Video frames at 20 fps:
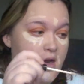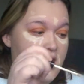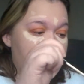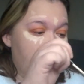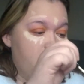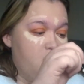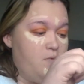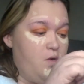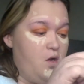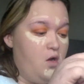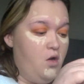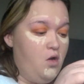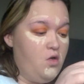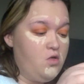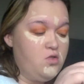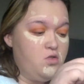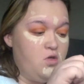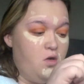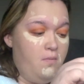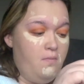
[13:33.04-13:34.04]
and I do put a
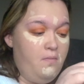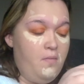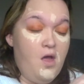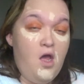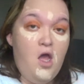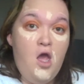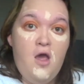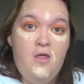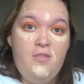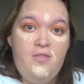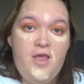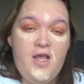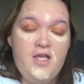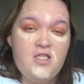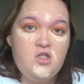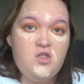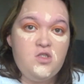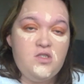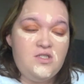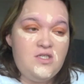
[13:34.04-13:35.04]
lot on, but this
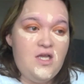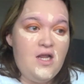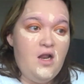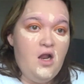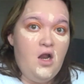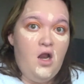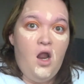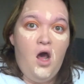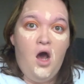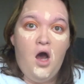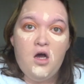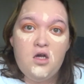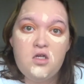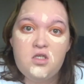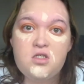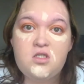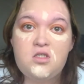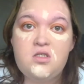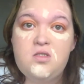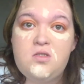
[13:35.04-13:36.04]
concealer
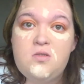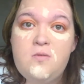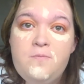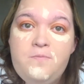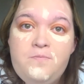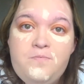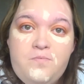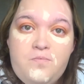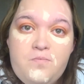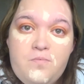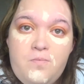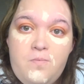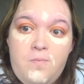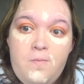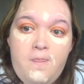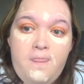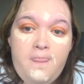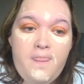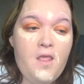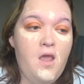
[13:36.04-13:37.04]
lasts
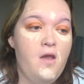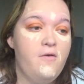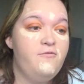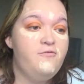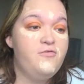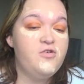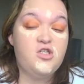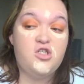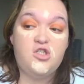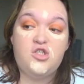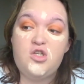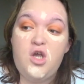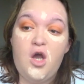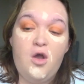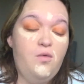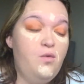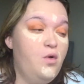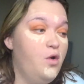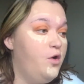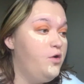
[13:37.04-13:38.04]
for
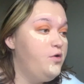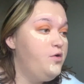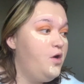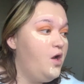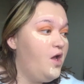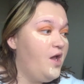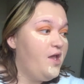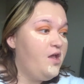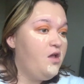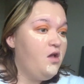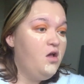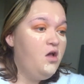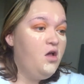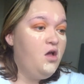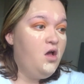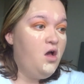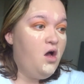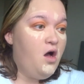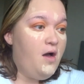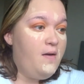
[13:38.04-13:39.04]
so long. Like,
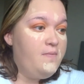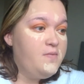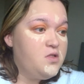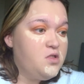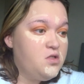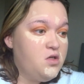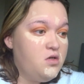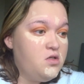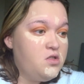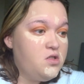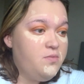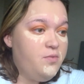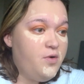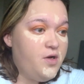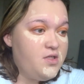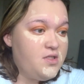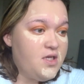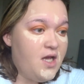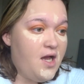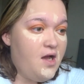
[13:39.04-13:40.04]
I'm so
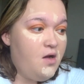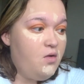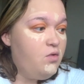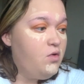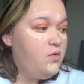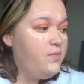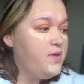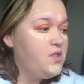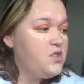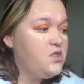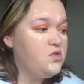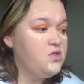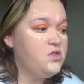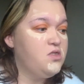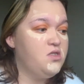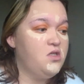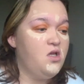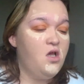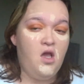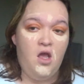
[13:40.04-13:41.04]
surprised at how long this
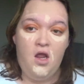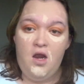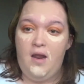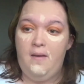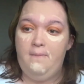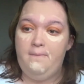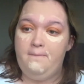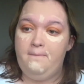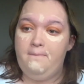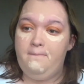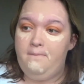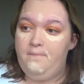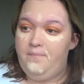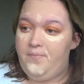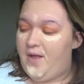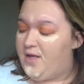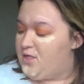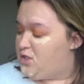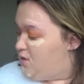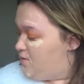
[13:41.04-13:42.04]

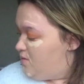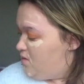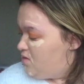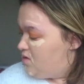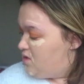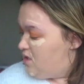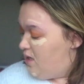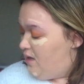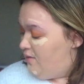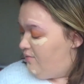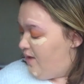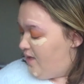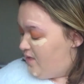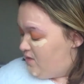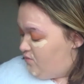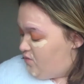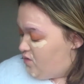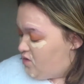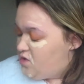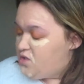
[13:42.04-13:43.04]
that dual concealer I've had
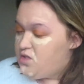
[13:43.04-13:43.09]
for